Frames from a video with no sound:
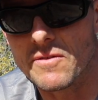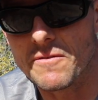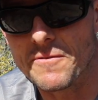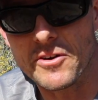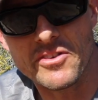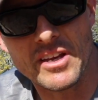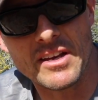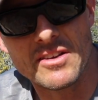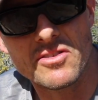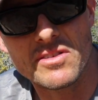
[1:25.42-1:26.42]
first
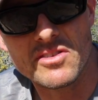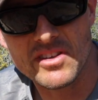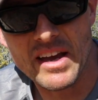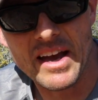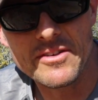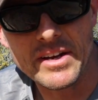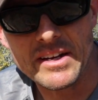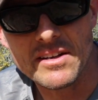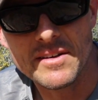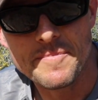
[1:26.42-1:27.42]
thing is stay
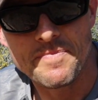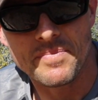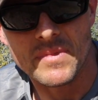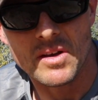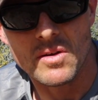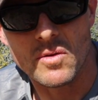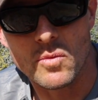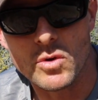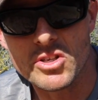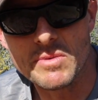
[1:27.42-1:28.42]
hydrated,
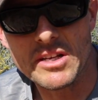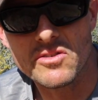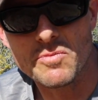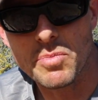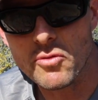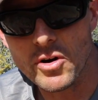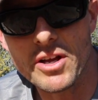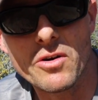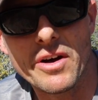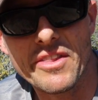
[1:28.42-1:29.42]
which means before
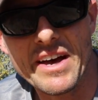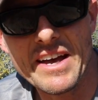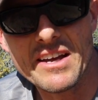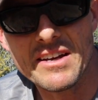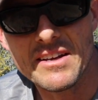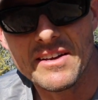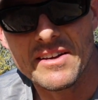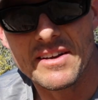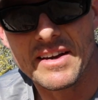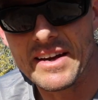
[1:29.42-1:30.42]
you go on the hike
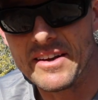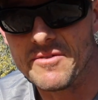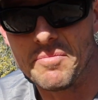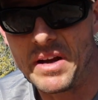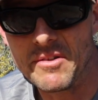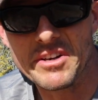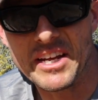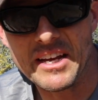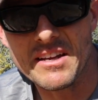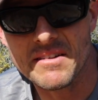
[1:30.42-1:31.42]
and every
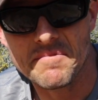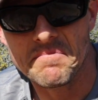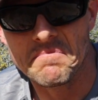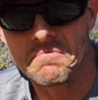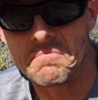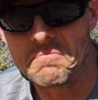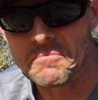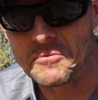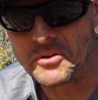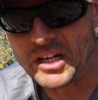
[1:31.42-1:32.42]
day,
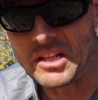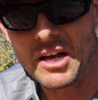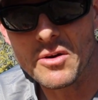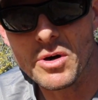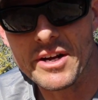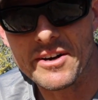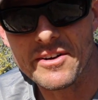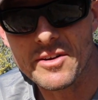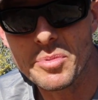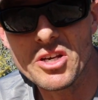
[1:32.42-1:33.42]
drink a lot of
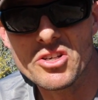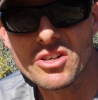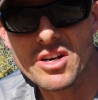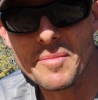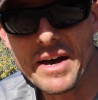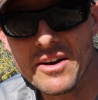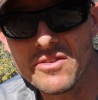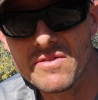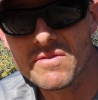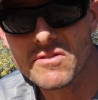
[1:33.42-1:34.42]
water. Your pee should come
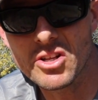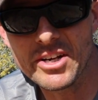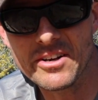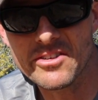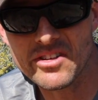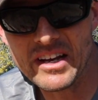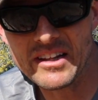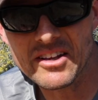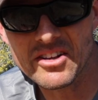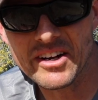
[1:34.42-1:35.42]
out clear or slightly